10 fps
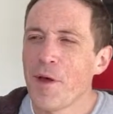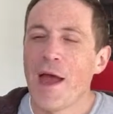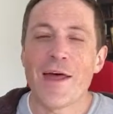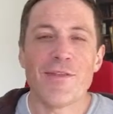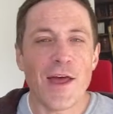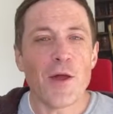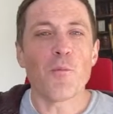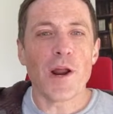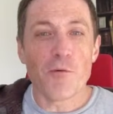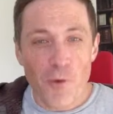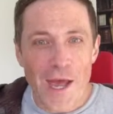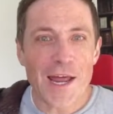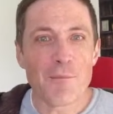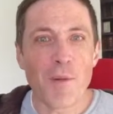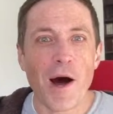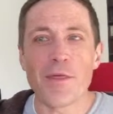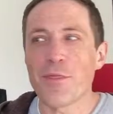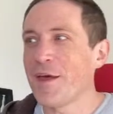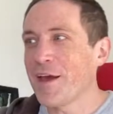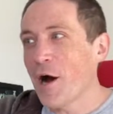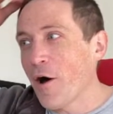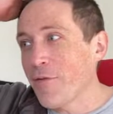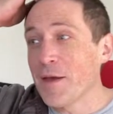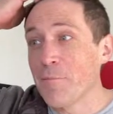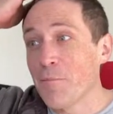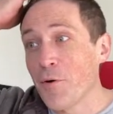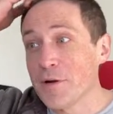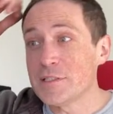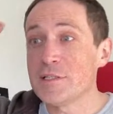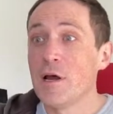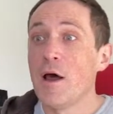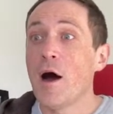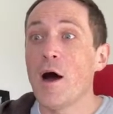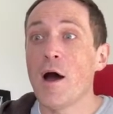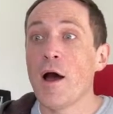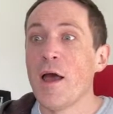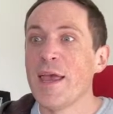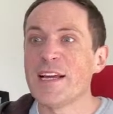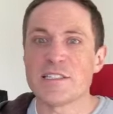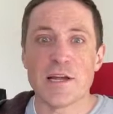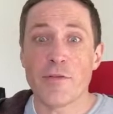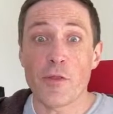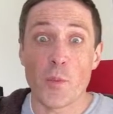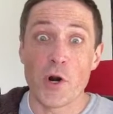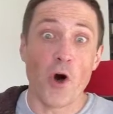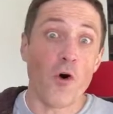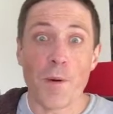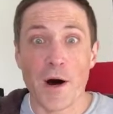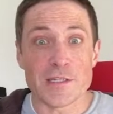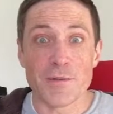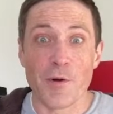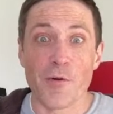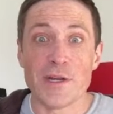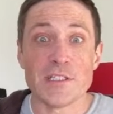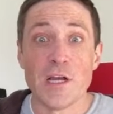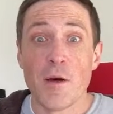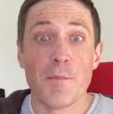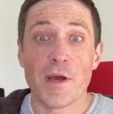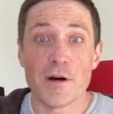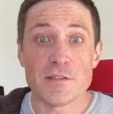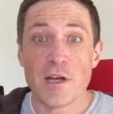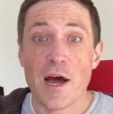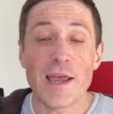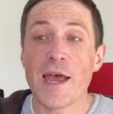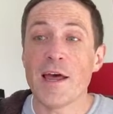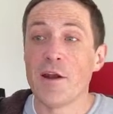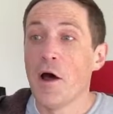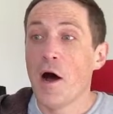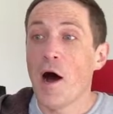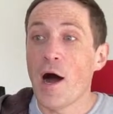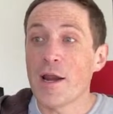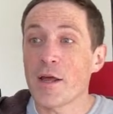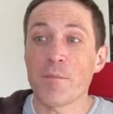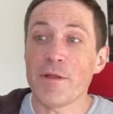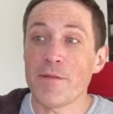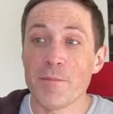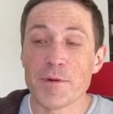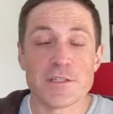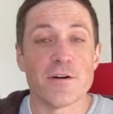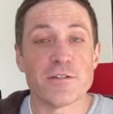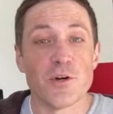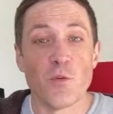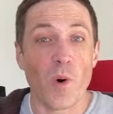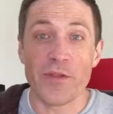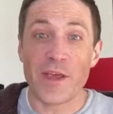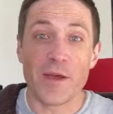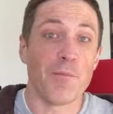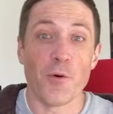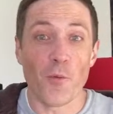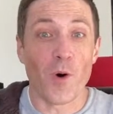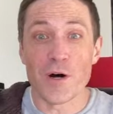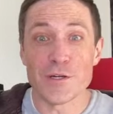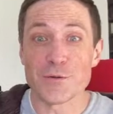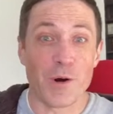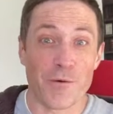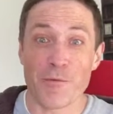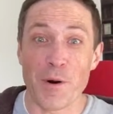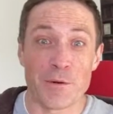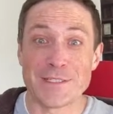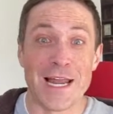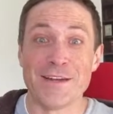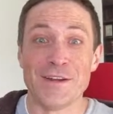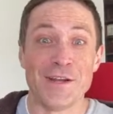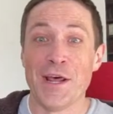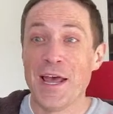and then when I ran my thing on the inputs, it said that there were no possibilities because, again, I had completely misunderstood what the input was, what it represented.